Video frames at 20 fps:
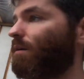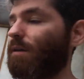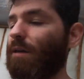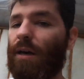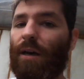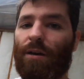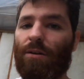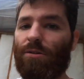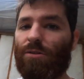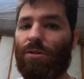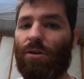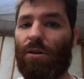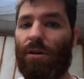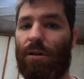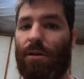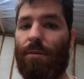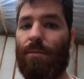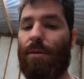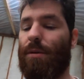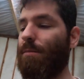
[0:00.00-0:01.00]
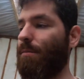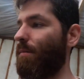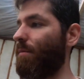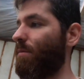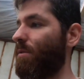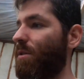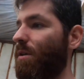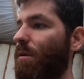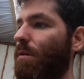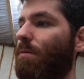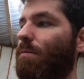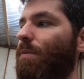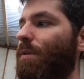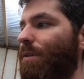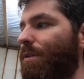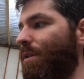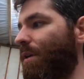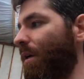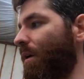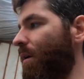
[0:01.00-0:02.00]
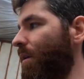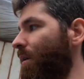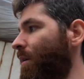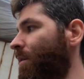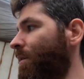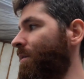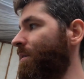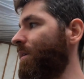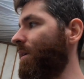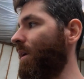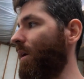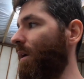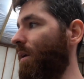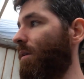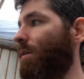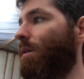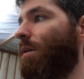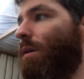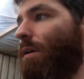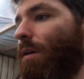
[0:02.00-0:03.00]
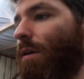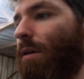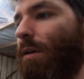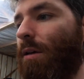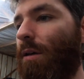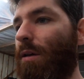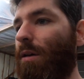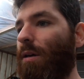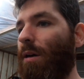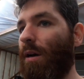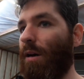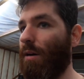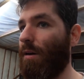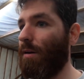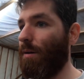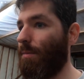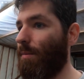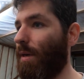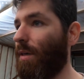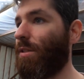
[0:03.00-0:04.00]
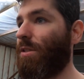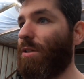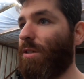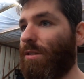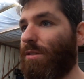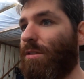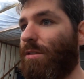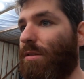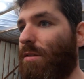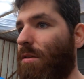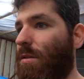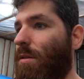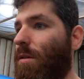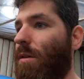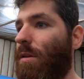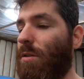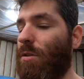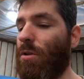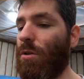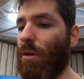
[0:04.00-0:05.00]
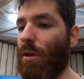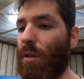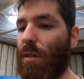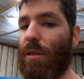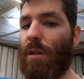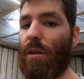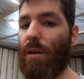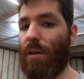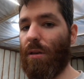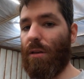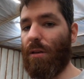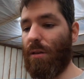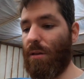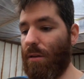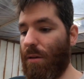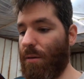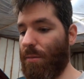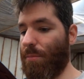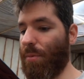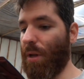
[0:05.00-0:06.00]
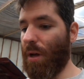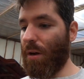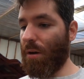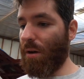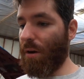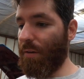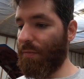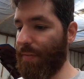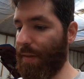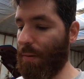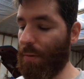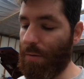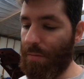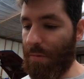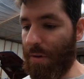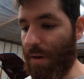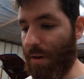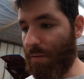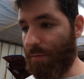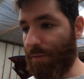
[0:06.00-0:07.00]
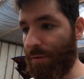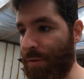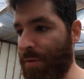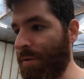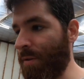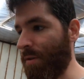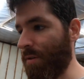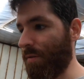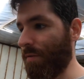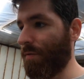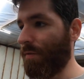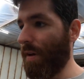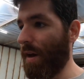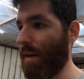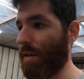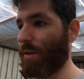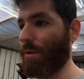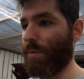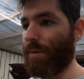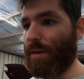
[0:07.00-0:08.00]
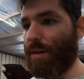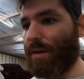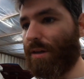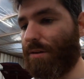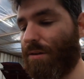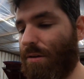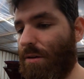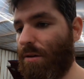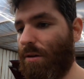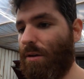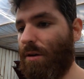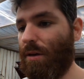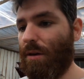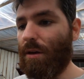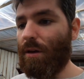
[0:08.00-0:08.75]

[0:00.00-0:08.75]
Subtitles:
Header's on. I'm gonna recheck clearance again. I just took the block off that we made for the factory header